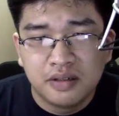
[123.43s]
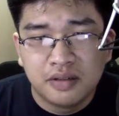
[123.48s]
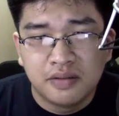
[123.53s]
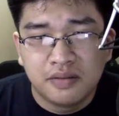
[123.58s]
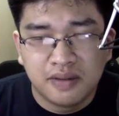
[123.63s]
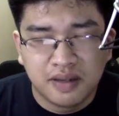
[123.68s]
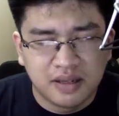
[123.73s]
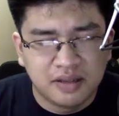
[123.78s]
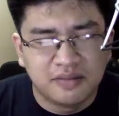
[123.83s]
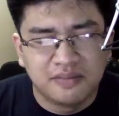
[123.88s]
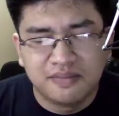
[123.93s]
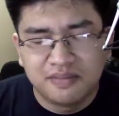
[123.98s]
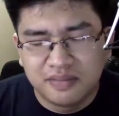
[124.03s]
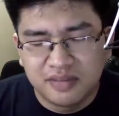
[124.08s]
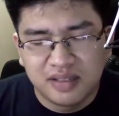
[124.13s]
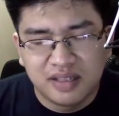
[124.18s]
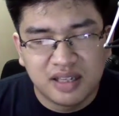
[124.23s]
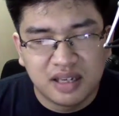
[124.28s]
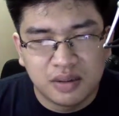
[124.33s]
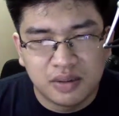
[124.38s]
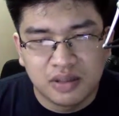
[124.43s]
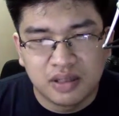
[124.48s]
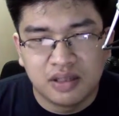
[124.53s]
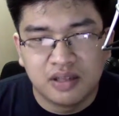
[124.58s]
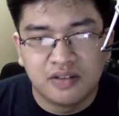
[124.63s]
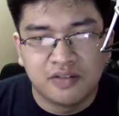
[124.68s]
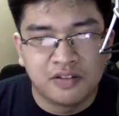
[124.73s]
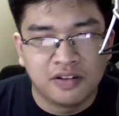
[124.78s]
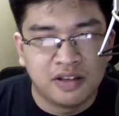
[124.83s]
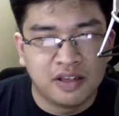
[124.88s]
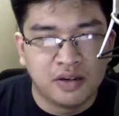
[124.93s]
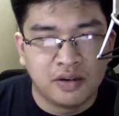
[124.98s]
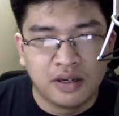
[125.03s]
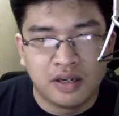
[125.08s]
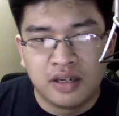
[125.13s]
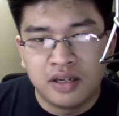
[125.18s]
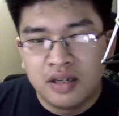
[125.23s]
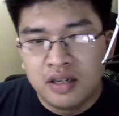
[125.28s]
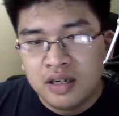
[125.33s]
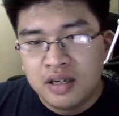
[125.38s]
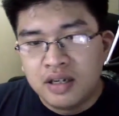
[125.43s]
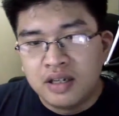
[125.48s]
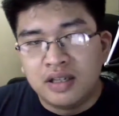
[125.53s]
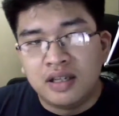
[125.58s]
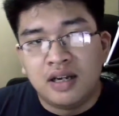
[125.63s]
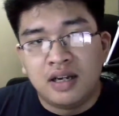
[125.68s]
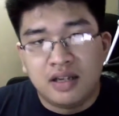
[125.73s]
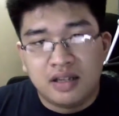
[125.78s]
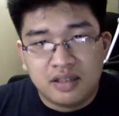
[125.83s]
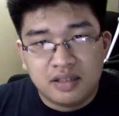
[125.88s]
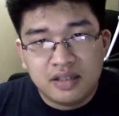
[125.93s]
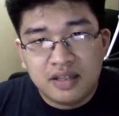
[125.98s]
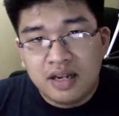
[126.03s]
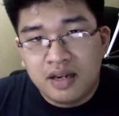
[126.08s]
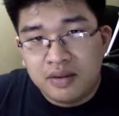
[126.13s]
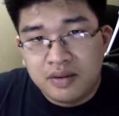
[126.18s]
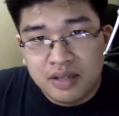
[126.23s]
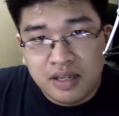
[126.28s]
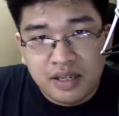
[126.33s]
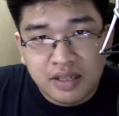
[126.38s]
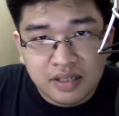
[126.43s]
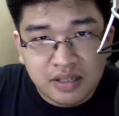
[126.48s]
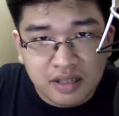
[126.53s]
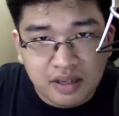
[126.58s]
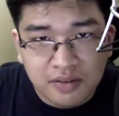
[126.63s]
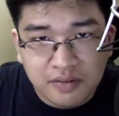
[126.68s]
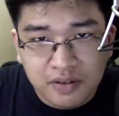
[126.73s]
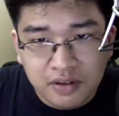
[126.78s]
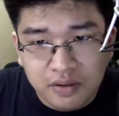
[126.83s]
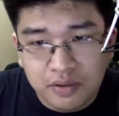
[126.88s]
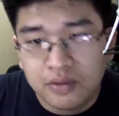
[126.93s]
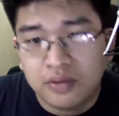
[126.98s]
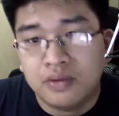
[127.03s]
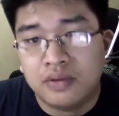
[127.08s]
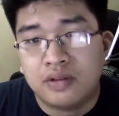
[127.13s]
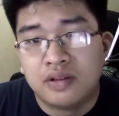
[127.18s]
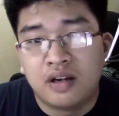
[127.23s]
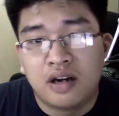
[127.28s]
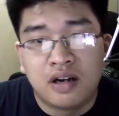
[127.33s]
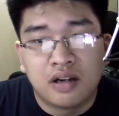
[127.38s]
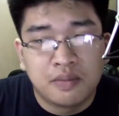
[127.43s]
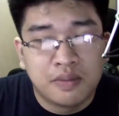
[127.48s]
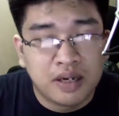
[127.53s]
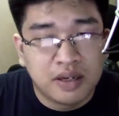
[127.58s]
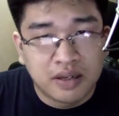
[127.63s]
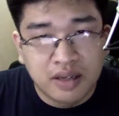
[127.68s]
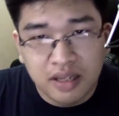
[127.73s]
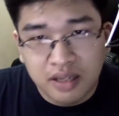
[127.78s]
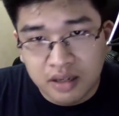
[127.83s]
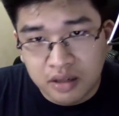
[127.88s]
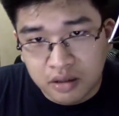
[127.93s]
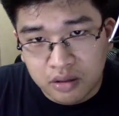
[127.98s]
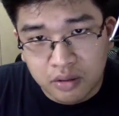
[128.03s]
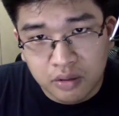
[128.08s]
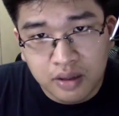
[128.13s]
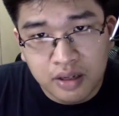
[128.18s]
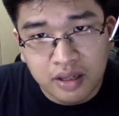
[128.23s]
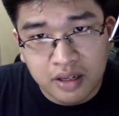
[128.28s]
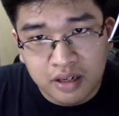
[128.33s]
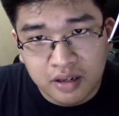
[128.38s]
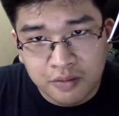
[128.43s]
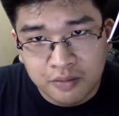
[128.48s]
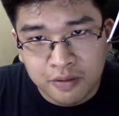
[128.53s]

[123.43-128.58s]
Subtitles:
Well, that was a different era. Nowadays, if you talk about getting a gorilla,